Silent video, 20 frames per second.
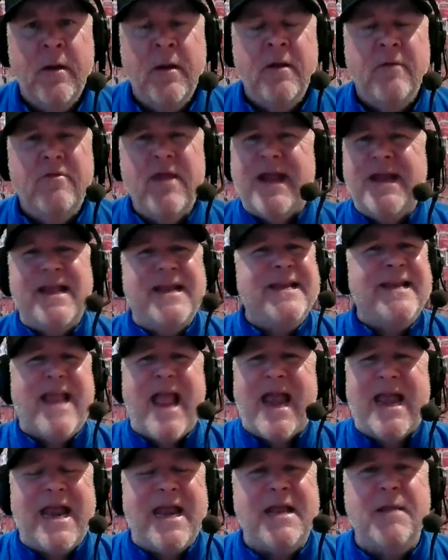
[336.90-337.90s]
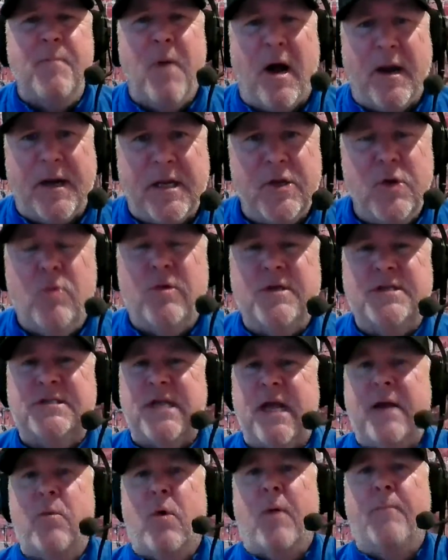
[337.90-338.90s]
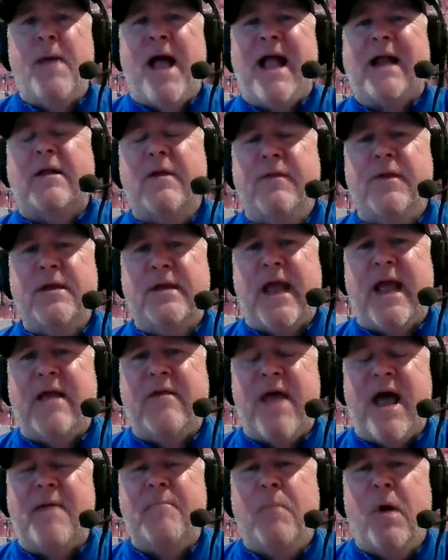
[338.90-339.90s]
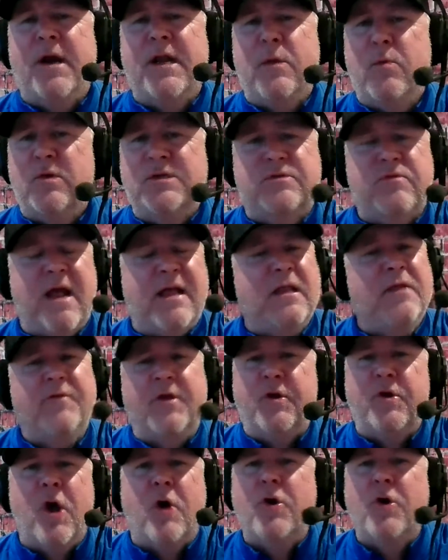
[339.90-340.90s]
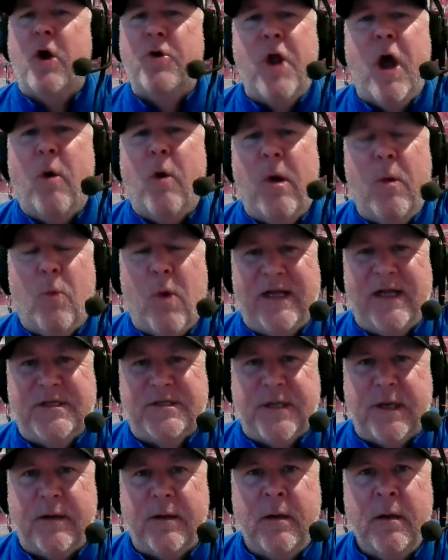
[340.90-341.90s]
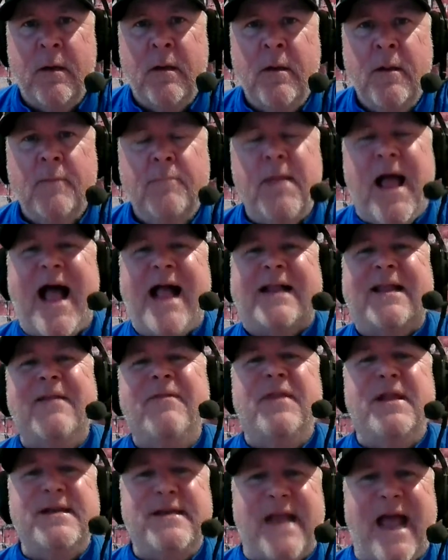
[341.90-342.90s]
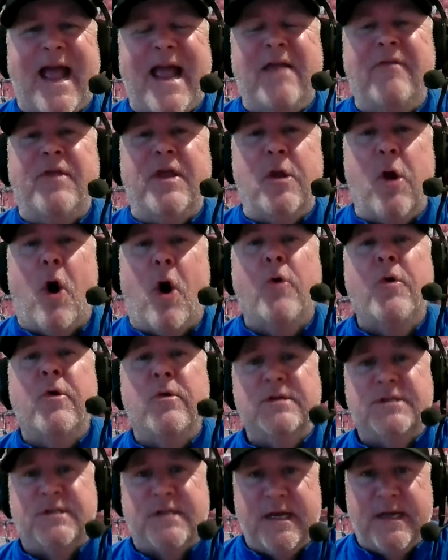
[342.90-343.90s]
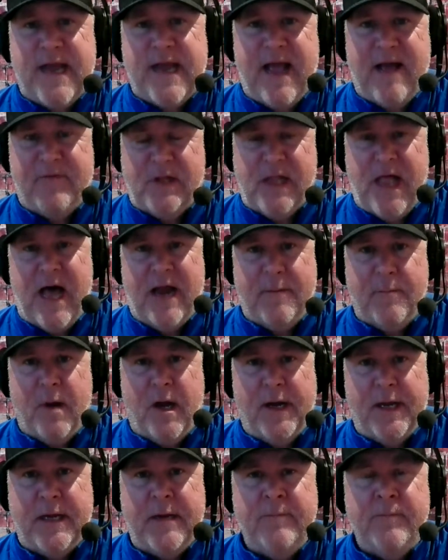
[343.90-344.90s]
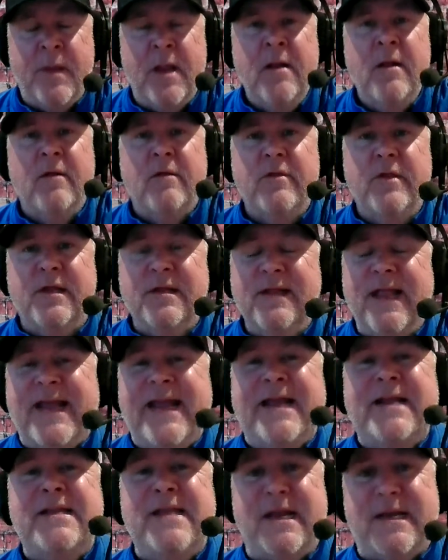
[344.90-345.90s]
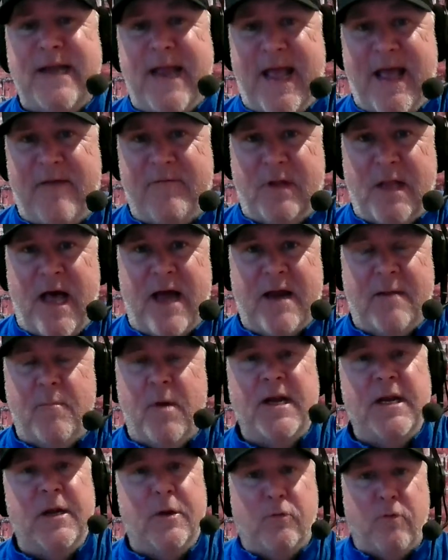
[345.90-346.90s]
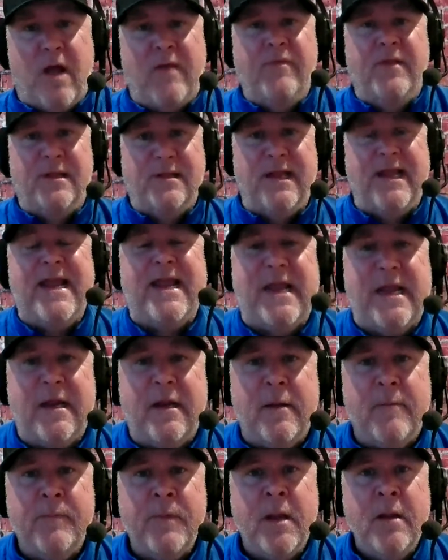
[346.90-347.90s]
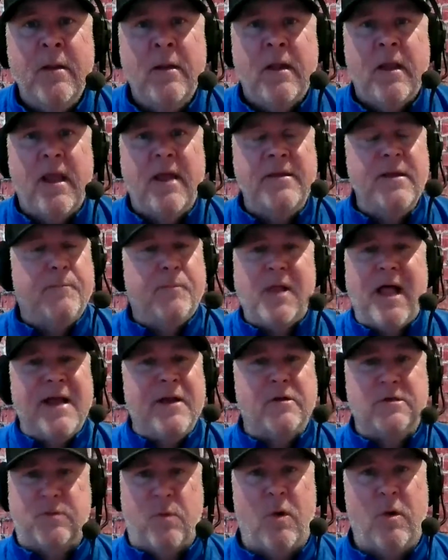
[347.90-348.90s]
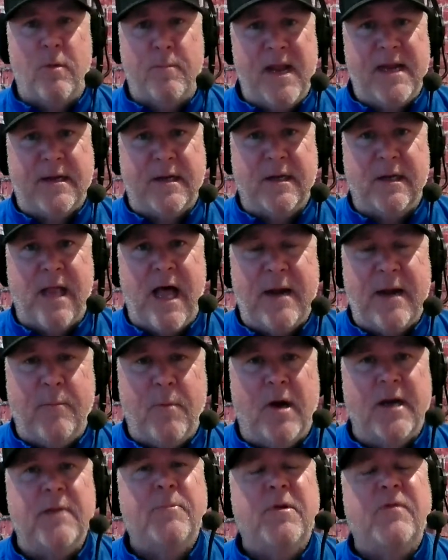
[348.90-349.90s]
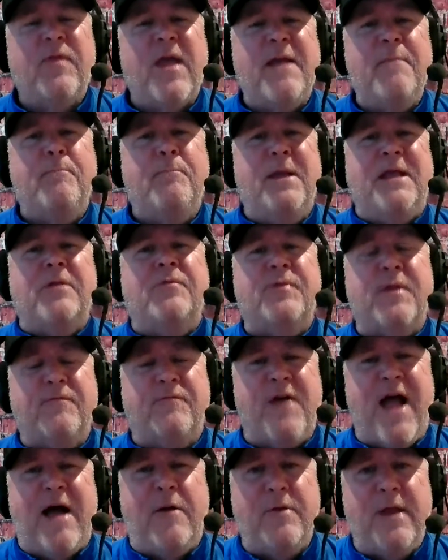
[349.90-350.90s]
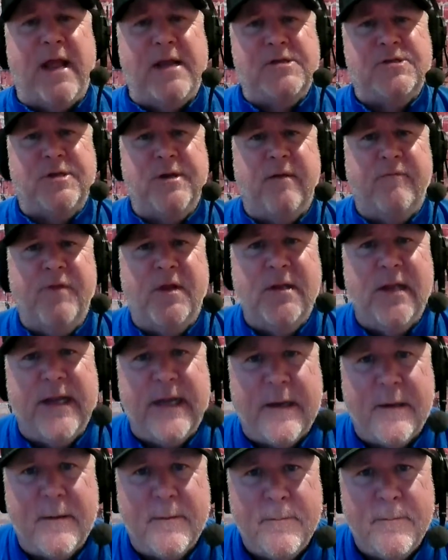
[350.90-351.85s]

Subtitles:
They didn't get any money. You would say, well, back in the day, that money was relevant. No, it wasn't. Back in the day, the owners didn't have a lot of money. The league didn't have a lot of money to run the league. And the players weren't making a lot of money. But they built the foundation of the league.